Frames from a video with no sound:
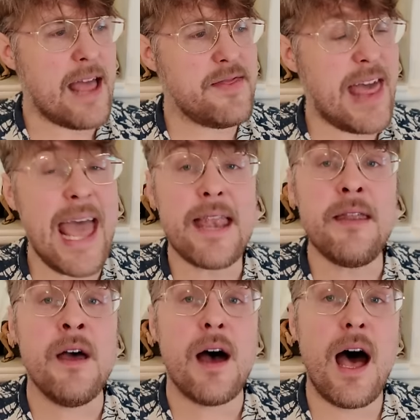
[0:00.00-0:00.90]
And
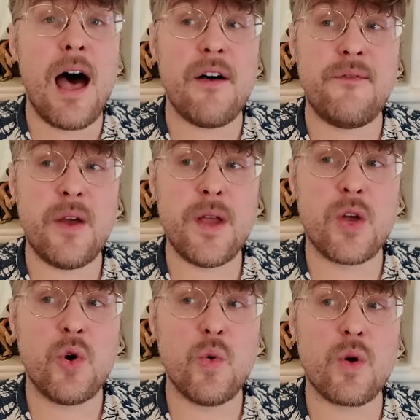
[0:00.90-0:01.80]
then a very
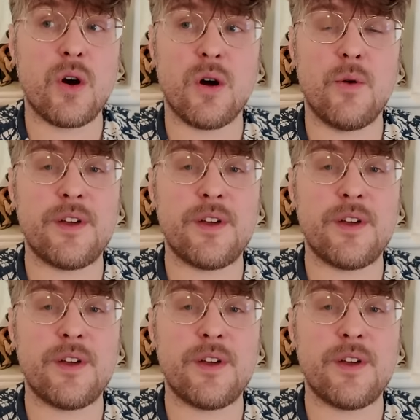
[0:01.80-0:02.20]
cool girl